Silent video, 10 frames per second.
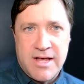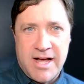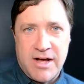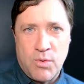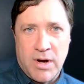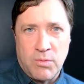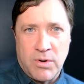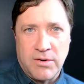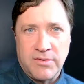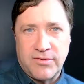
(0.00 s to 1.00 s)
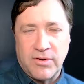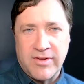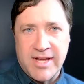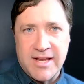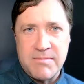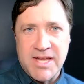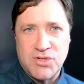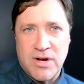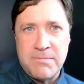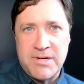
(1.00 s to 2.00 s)
where we're certainly going to be in
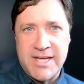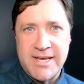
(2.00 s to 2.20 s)
trouble.